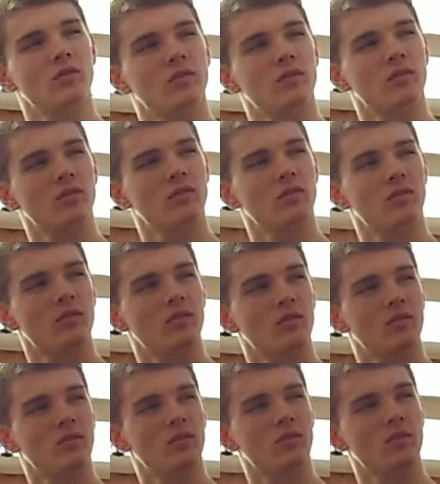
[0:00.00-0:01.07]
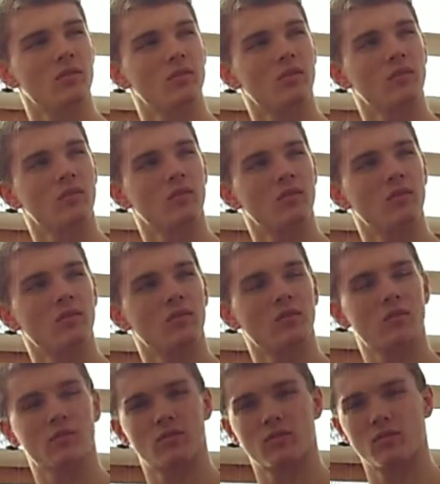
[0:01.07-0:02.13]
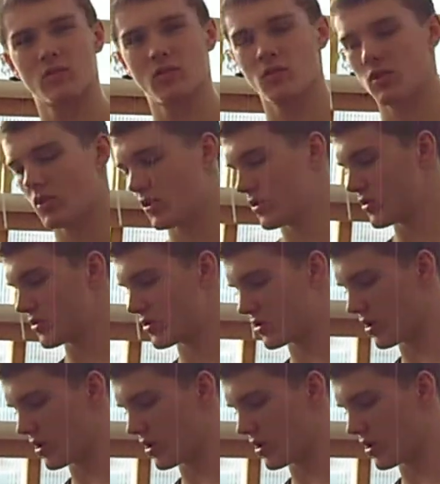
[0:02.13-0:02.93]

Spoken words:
[no speech]